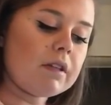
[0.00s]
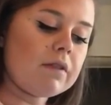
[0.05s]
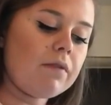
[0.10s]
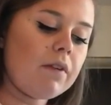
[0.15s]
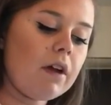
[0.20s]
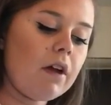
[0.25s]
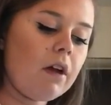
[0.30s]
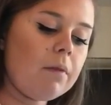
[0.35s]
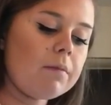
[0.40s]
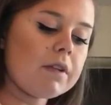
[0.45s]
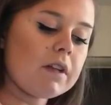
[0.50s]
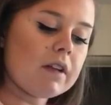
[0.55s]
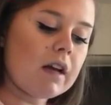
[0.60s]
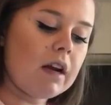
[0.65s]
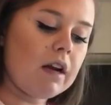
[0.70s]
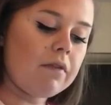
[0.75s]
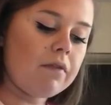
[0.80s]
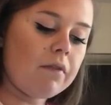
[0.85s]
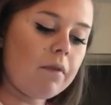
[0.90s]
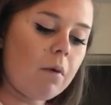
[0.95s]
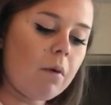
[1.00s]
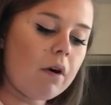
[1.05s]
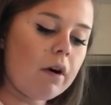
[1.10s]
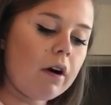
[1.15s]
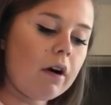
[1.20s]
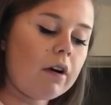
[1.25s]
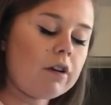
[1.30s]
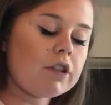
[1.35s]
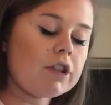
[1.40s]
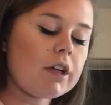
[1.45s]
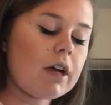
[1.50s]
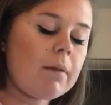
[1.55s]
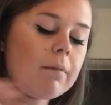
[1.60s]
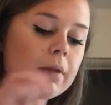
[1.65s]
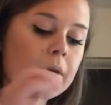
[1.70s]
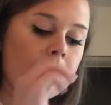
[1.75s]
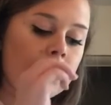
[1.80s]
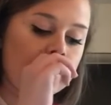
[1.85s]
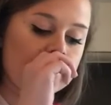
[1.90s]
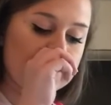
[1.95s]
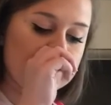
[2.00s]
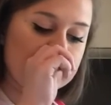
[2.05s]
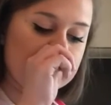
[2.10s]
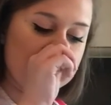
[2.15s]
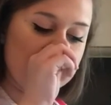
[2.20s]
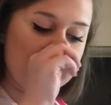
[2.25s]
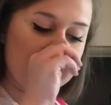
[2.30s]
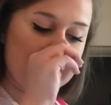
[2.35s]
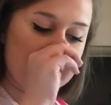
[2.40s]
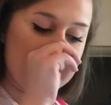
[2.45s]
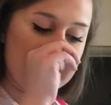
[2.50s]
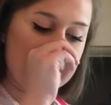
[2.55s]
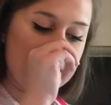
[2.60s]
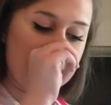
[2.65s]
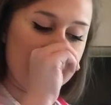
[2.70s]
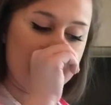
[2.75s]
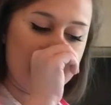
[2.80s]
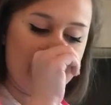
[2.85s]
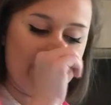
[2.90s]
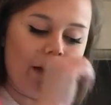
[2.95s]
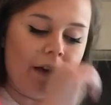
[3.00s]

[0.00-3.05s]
Phillips is 84. She came to the emergency room.